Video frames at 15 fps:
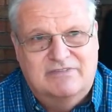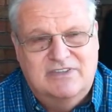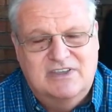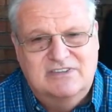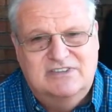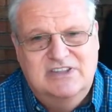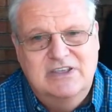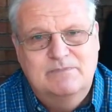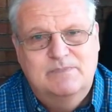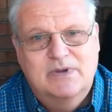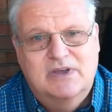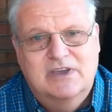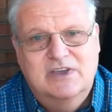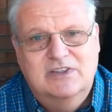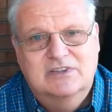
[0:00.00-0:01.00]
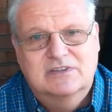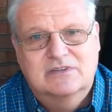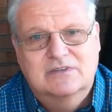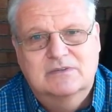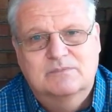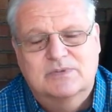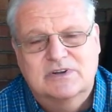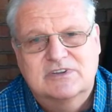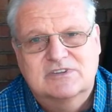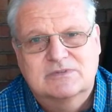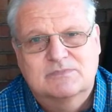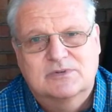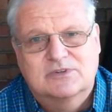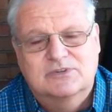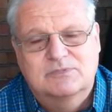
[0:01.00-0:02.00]
There's deeper hidden
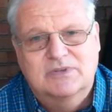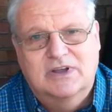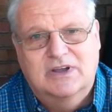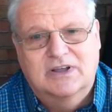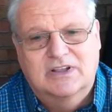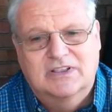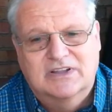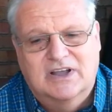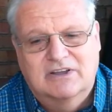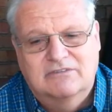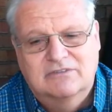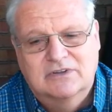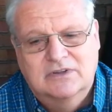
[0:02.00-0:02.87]
principles behind life.